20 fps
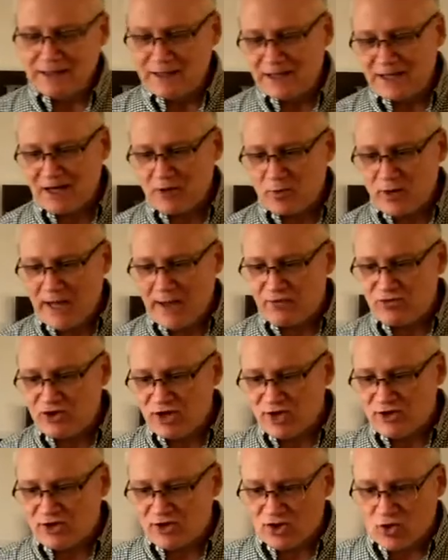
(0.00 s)
Here we have
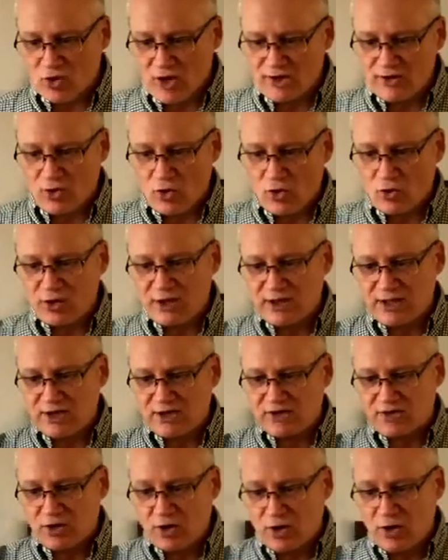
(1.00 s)
Jesus Christ holding
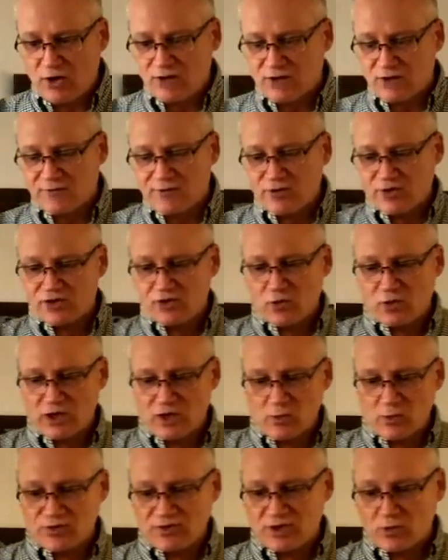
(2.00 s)
these stars. In verse
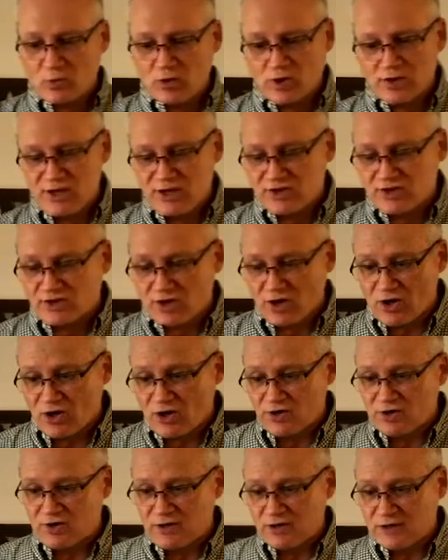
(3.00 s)
20, we'll see what are these
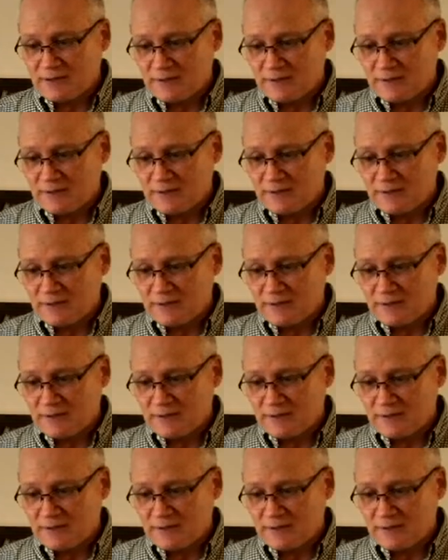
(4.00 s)
stars?